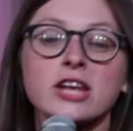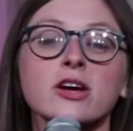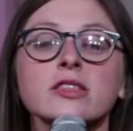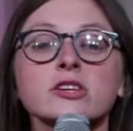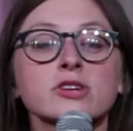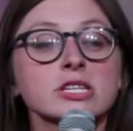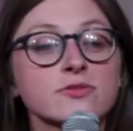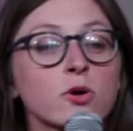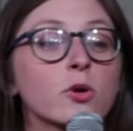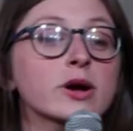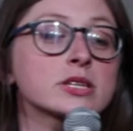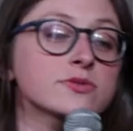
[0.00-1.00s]
you know they transfer
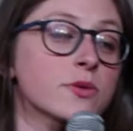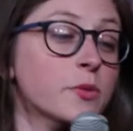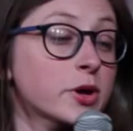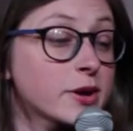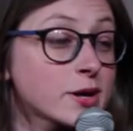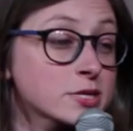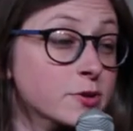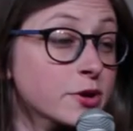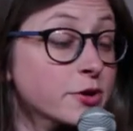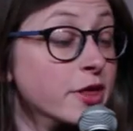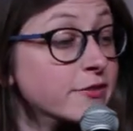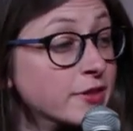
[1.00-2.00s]
organs from one
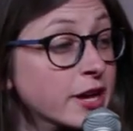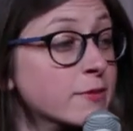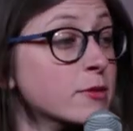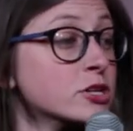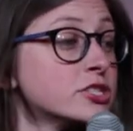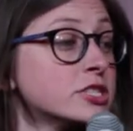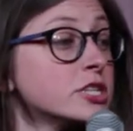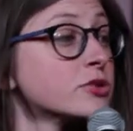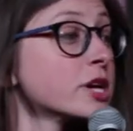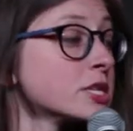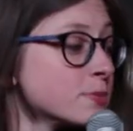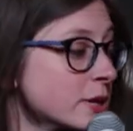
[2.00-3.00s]
hospital to another for like emergency
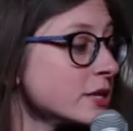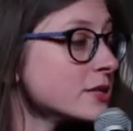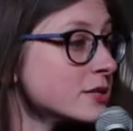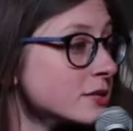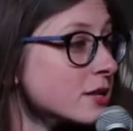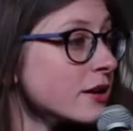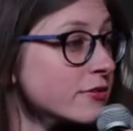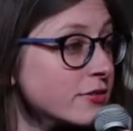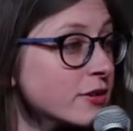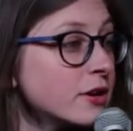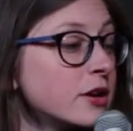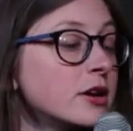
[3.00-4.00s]
transplants and stuff?
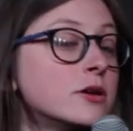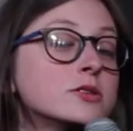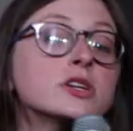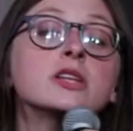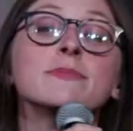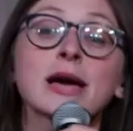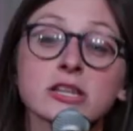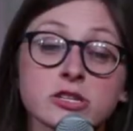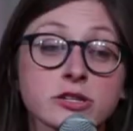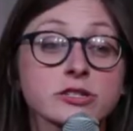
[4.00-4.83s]
So you can imagine